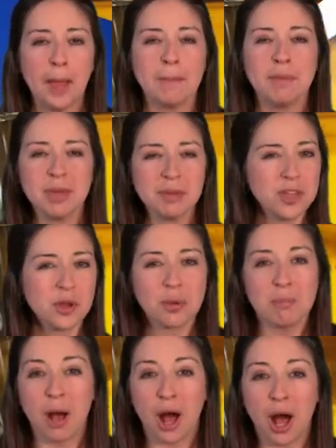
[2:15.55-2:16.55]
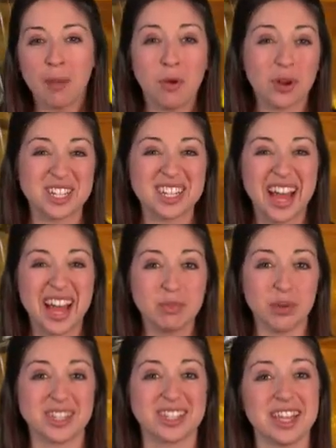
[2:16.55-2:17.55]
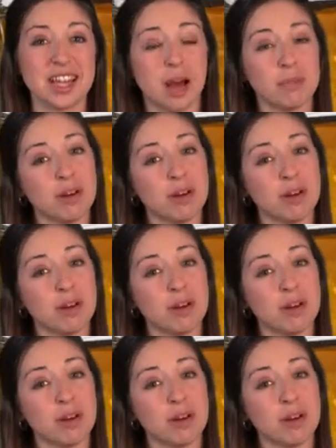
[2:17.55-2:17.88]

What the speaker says: Maybe your mom or dad wants a cup